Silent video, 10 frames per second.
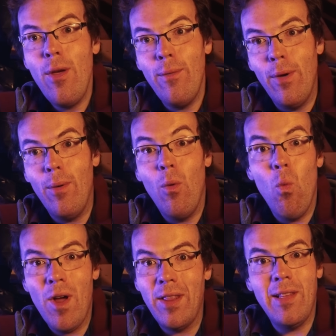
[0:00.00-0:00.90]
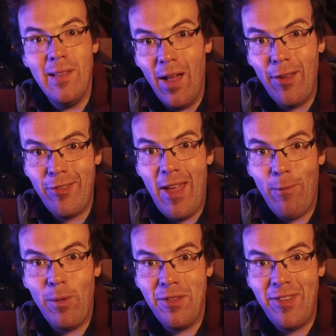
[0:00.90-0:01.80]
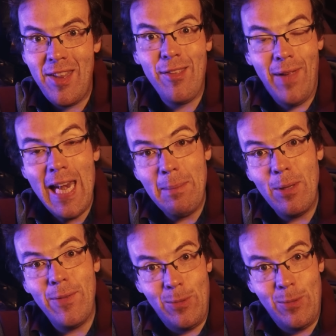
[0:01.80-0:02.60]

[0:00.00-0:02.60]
for one of the last F1 seats available for